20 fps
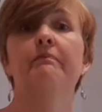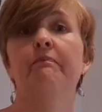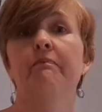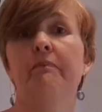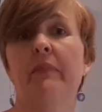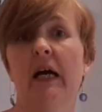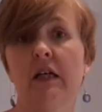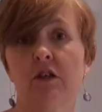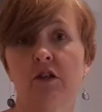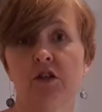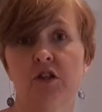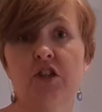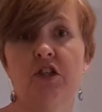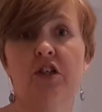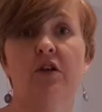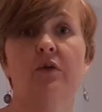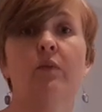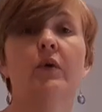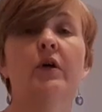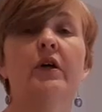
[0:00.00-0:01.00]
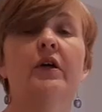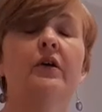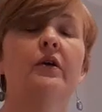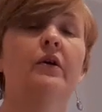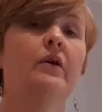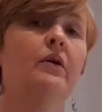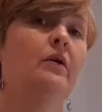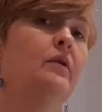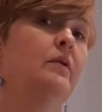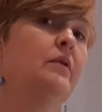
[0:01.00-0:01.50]
puncture
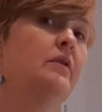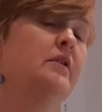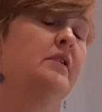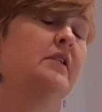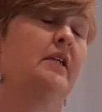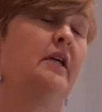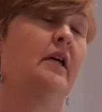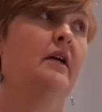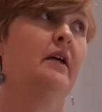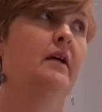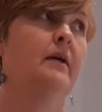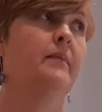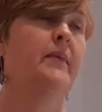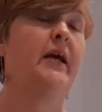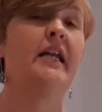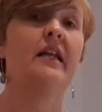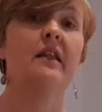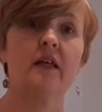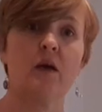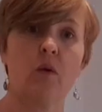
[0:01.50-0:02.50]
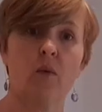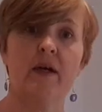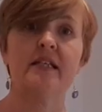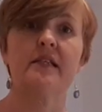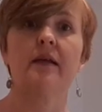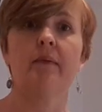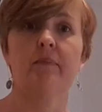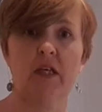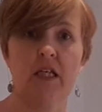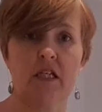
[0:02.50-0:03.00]
wounds, anything where
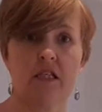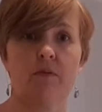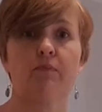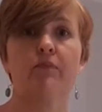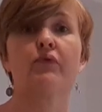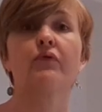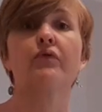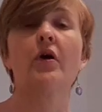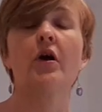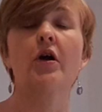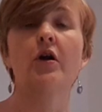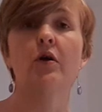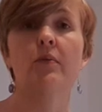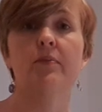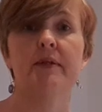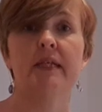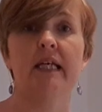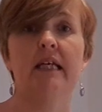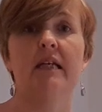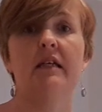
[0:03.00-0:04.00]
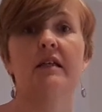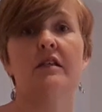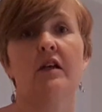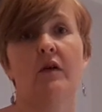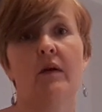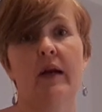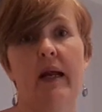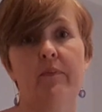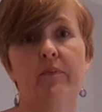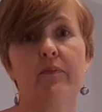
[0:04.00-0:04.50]
something's probed in, so
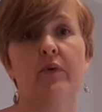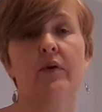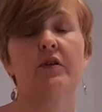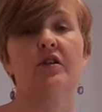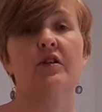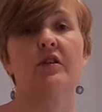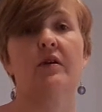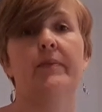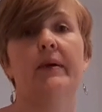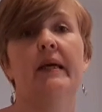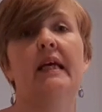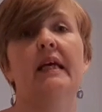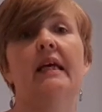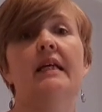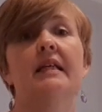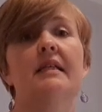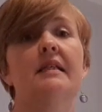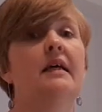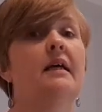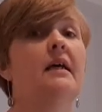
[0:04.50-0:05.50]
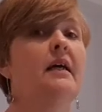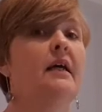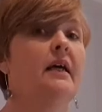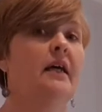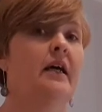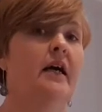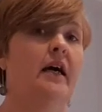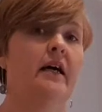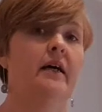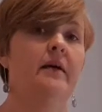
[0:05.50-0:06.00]
laparoscopies,
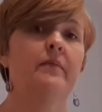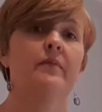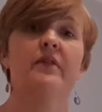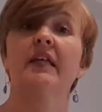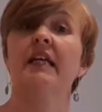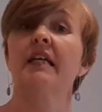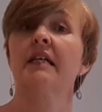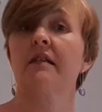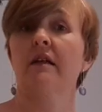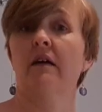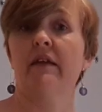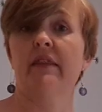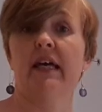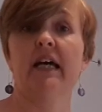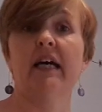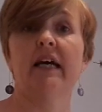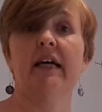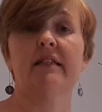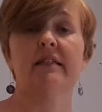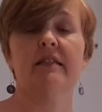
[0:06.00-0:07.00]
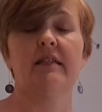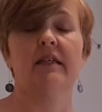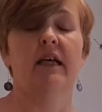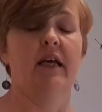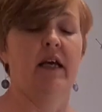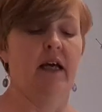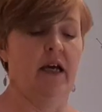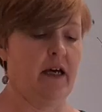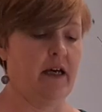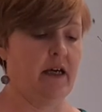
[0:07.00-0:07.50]
things like that,
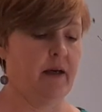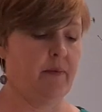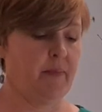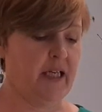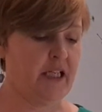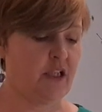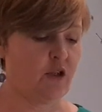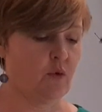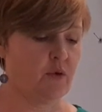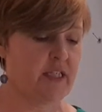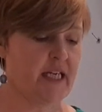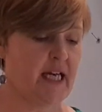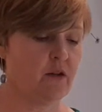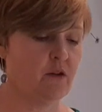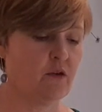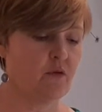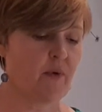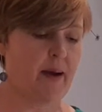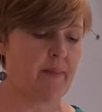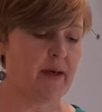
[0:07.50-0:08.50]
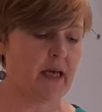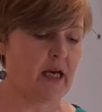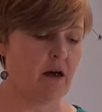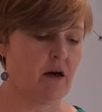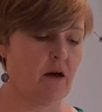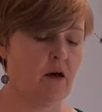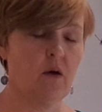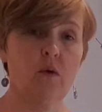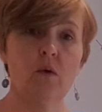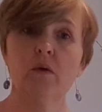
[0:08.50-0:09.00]
is your down the rabbit
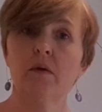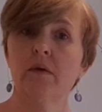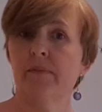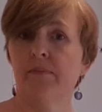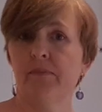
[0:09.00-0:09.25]
hole.